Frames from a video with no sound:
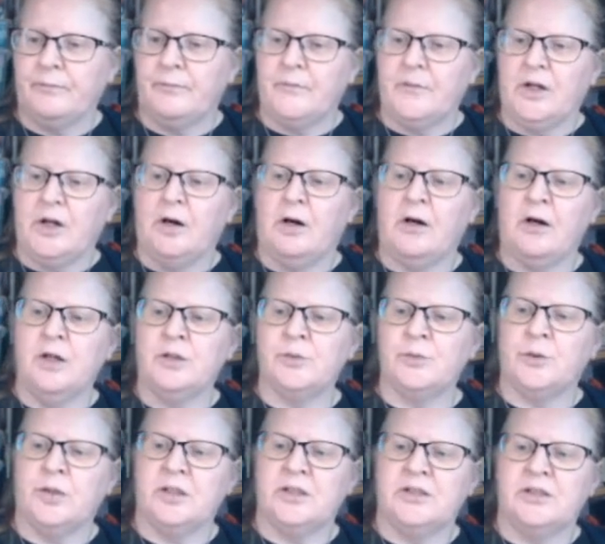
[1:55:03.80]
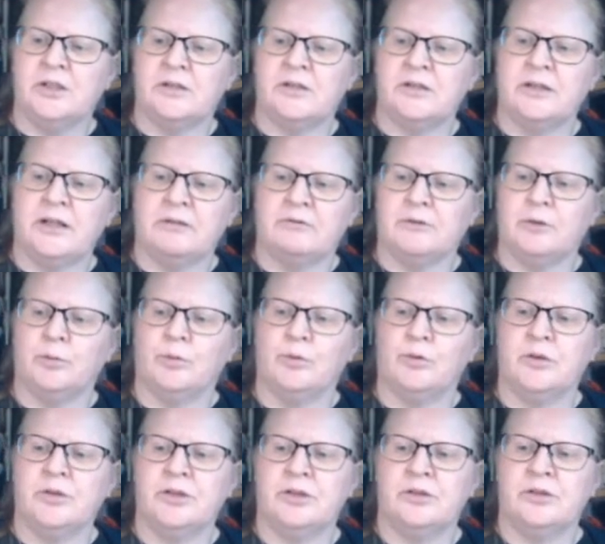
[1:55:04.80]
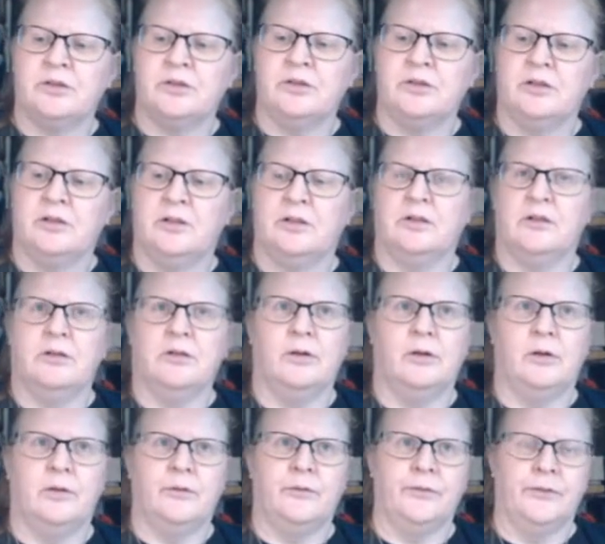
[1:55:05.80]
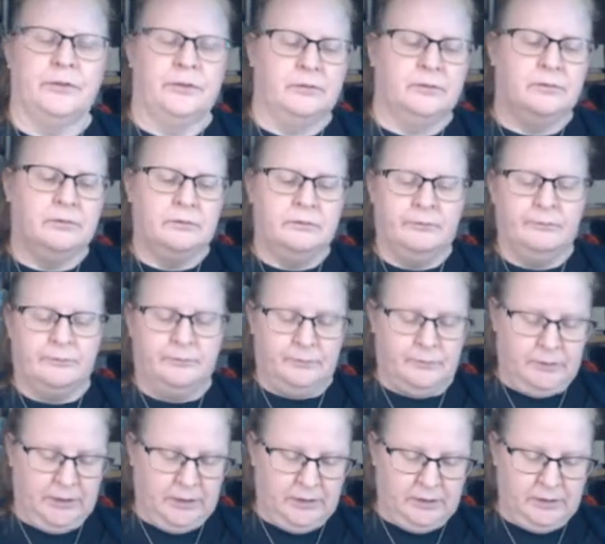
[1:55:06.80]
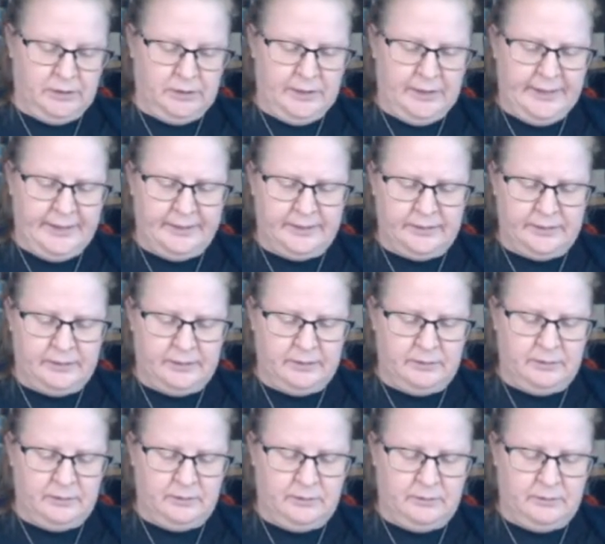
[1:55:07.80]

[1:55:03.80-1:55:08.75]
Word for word: Hard work doesn't get rewarded often unless